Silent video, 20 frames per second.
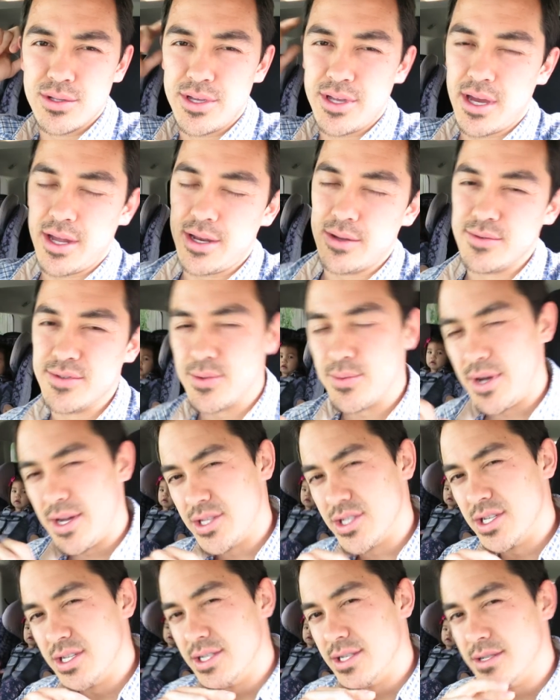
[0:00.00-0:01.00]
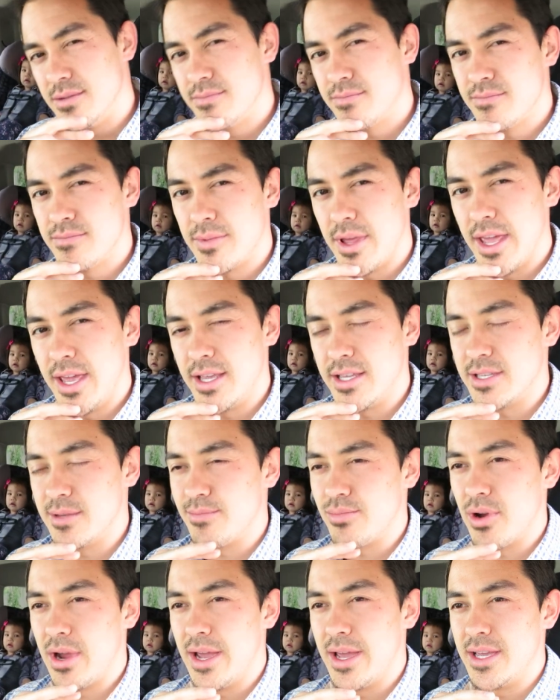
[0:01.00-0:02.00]
Juliana was watching Egg
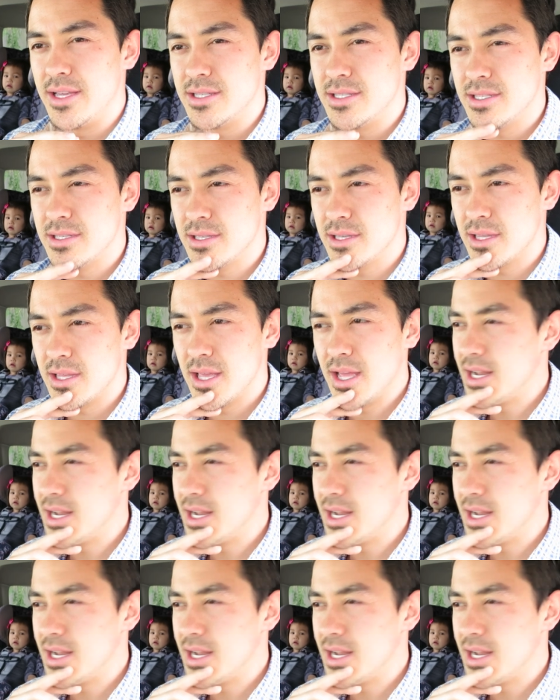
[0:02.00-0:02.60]
Surprise,